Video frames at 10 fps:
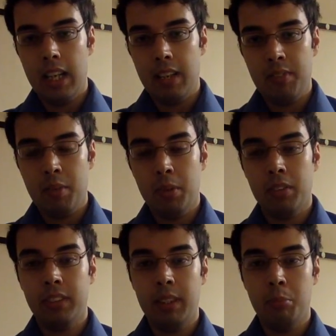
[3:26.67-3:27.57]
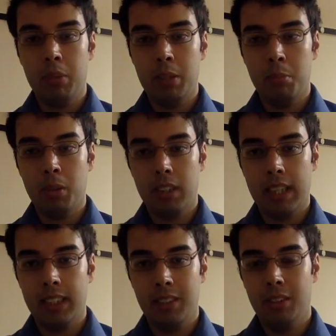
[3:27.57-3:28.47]
if he would have simply put
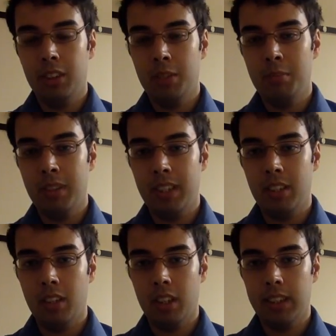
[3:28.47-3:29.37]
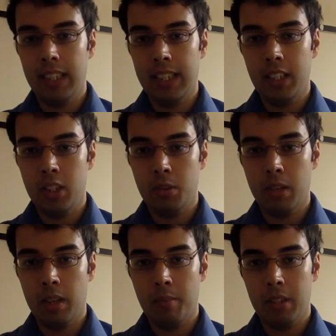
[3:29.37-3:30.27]
that $200 million into
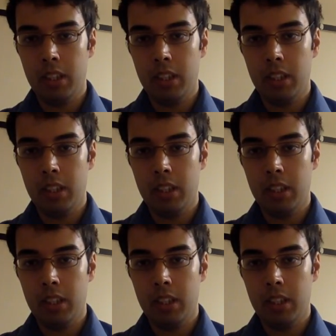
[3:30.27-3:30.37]
a